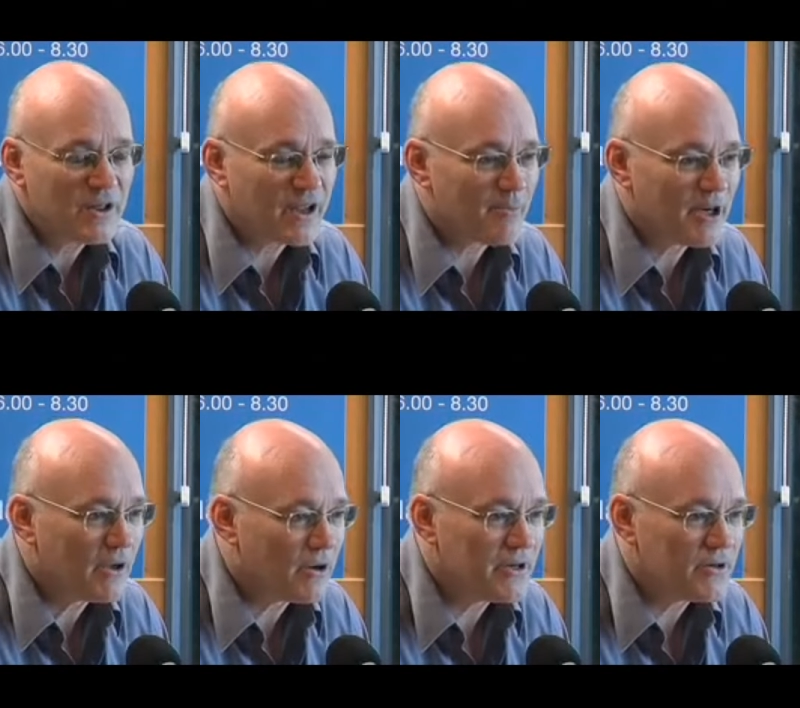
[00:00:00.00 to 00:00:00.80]
The company
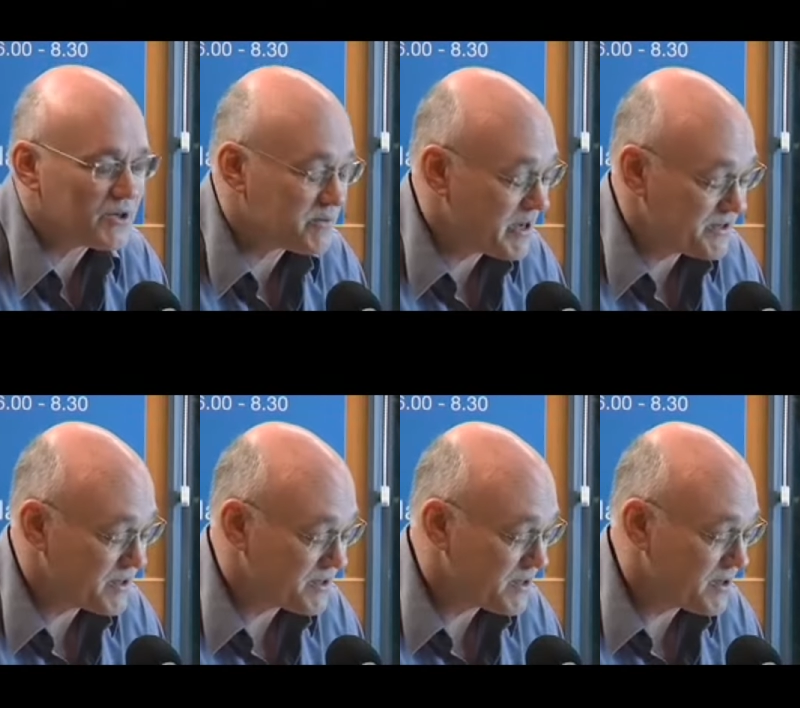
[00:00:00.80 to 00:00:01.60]
got into
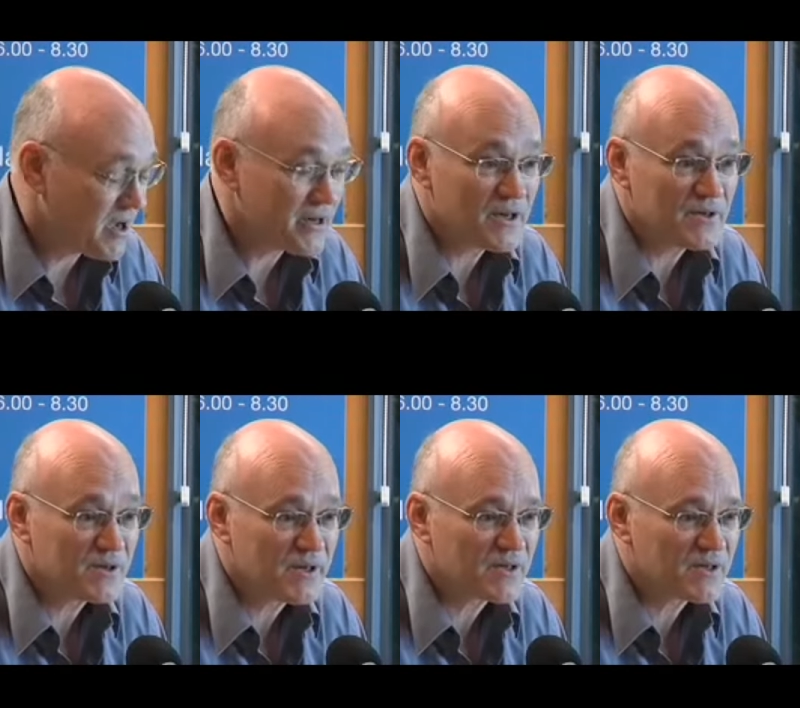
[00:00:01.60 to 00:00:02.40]
asbestos in
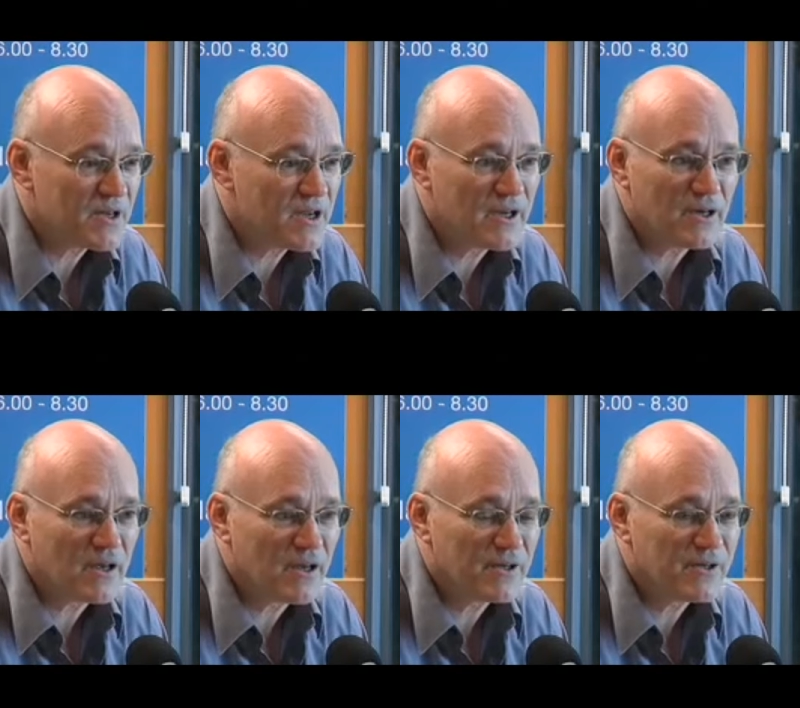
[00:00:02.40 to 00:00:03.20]
1916.
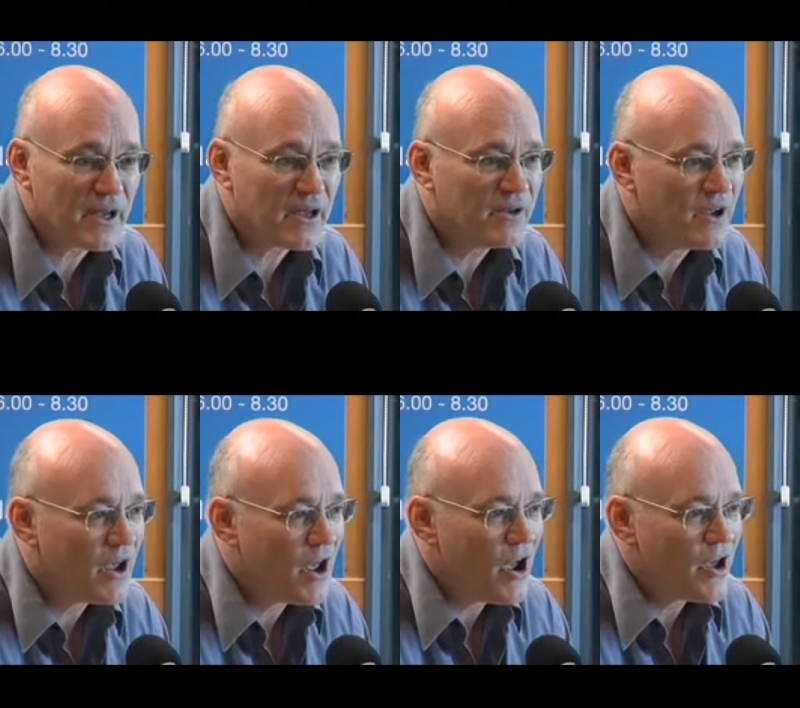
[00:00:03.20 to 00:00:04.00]
And
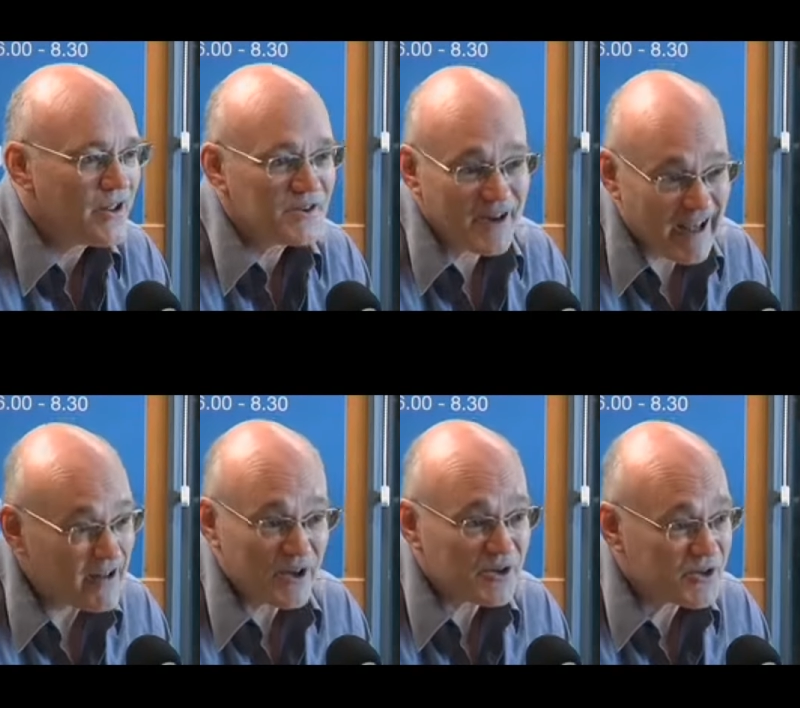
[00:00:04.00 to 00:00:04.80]
there's
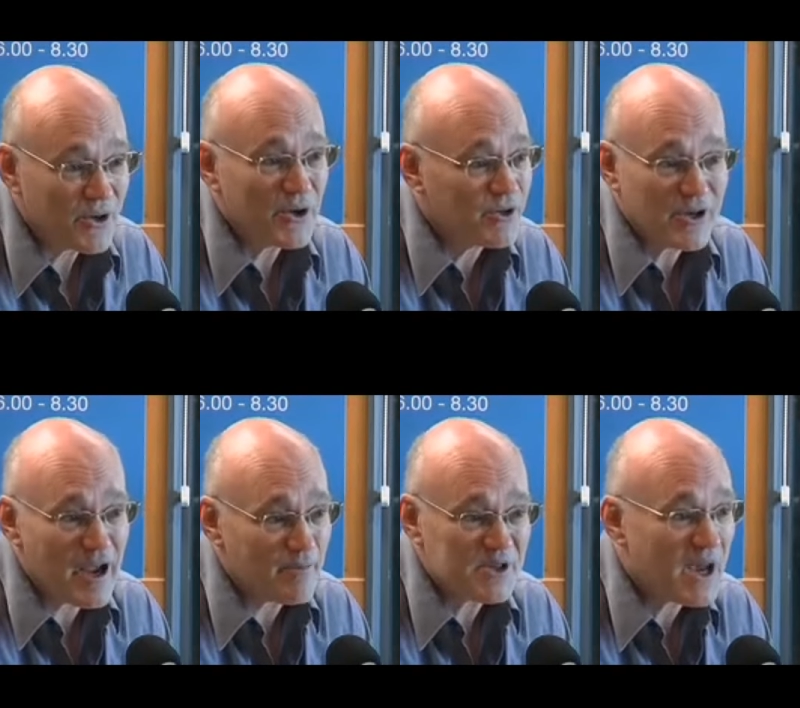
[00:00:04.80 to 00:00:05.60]
another Sir
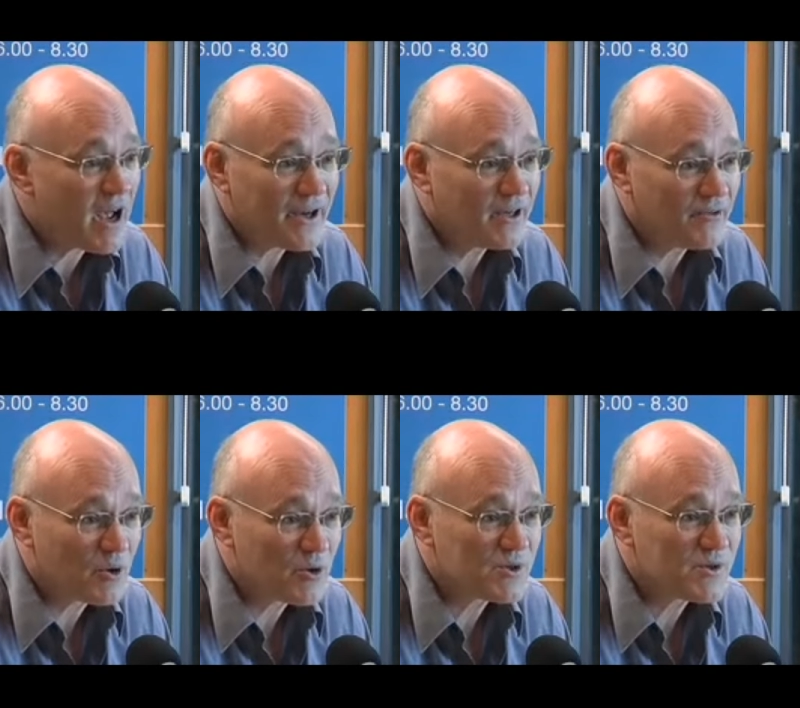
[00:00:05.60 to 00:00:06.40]
James Hardie, of
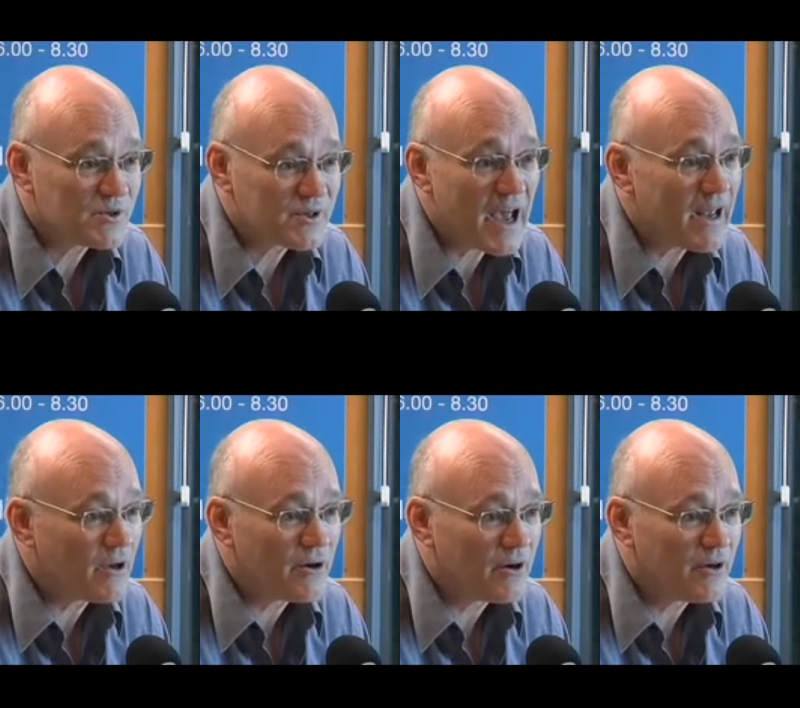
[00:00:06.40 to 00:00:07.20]
course, the
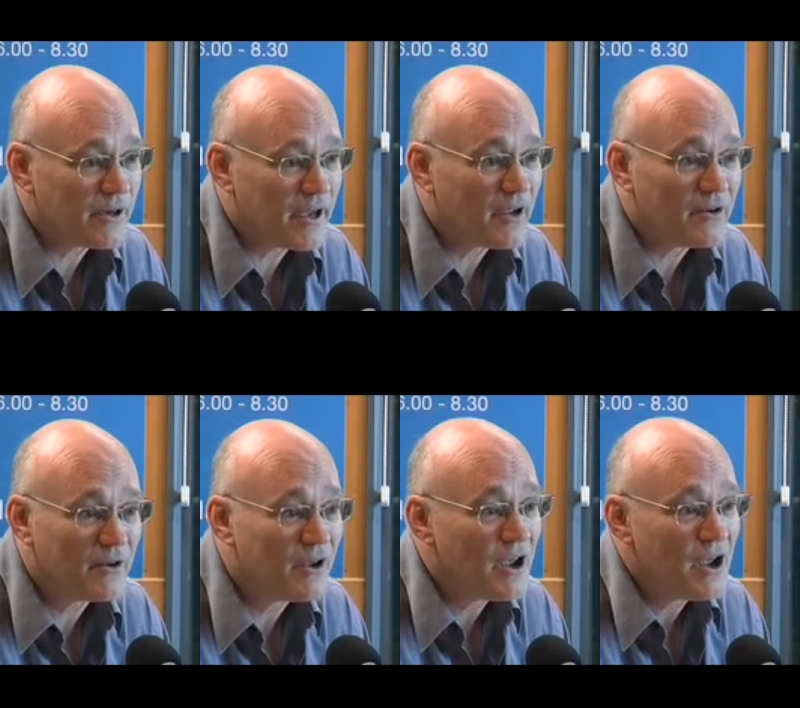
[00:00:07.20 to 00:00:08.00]
sailor and
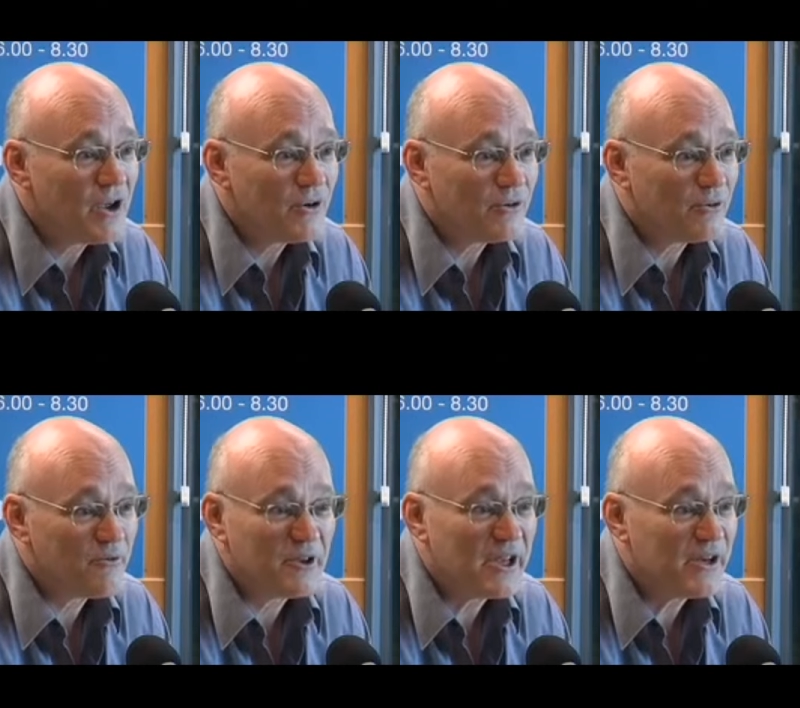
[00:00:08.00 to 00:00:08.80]

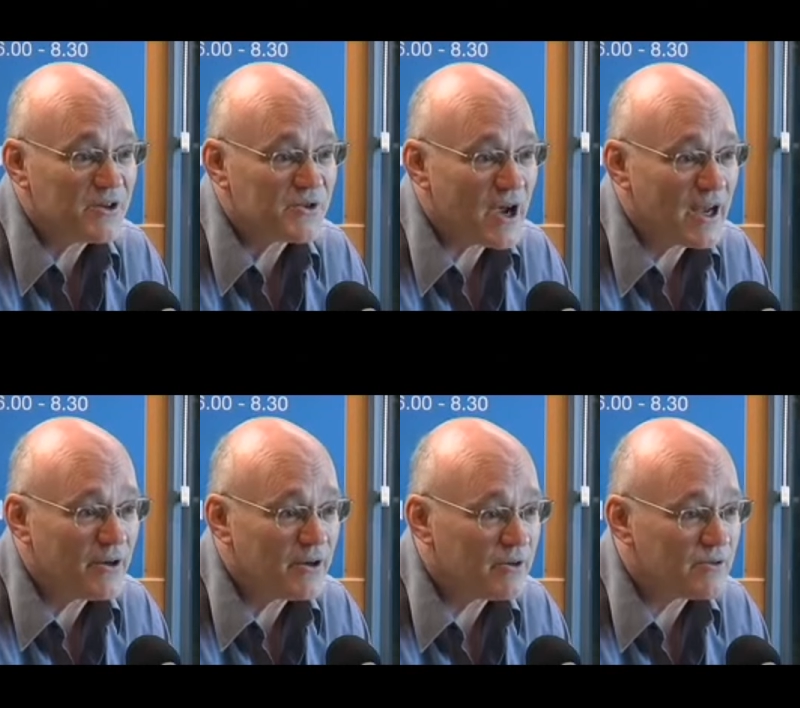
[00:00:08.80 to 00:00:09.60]
revered
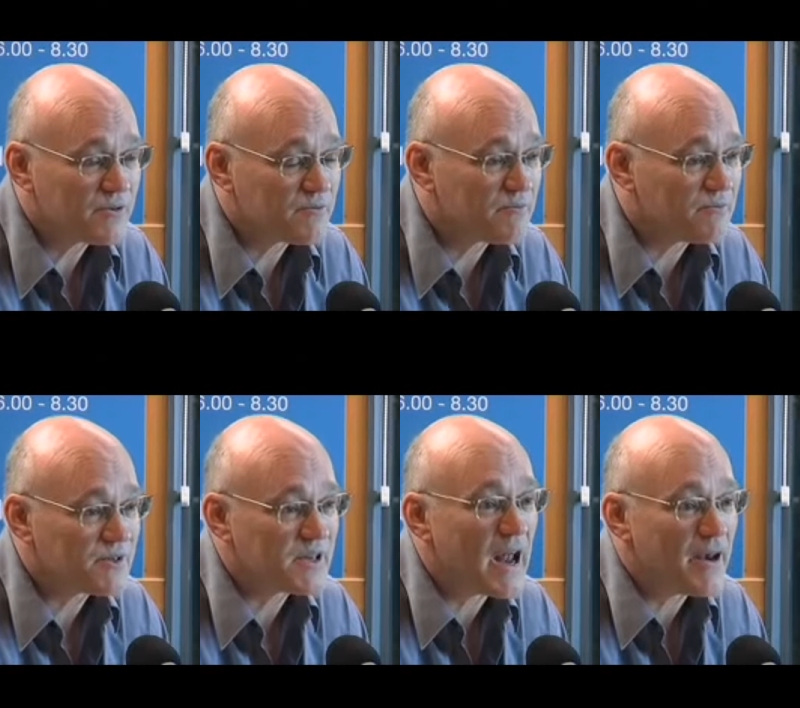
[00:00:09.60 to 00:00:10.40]
Australian, whose
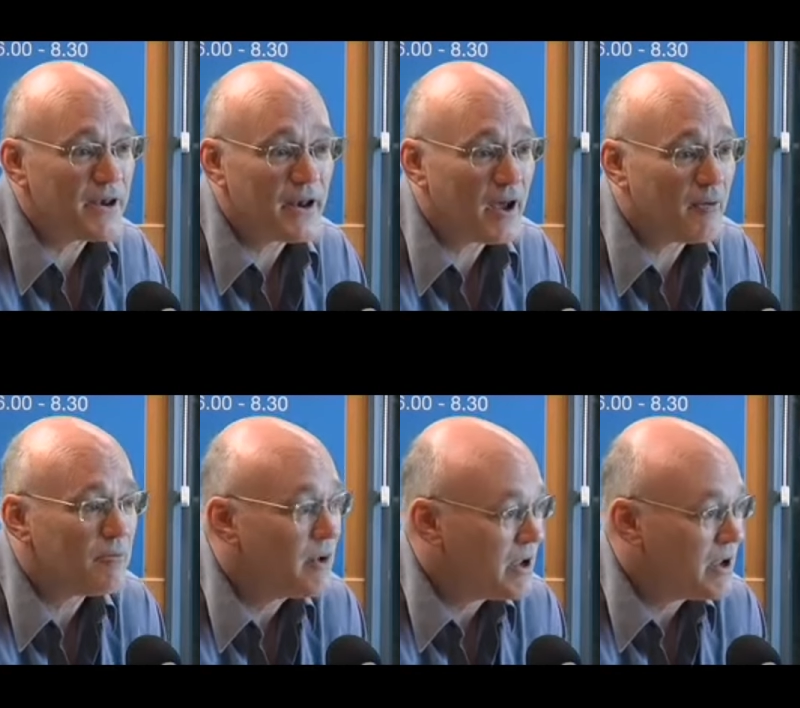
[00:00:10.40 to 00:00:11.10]
son,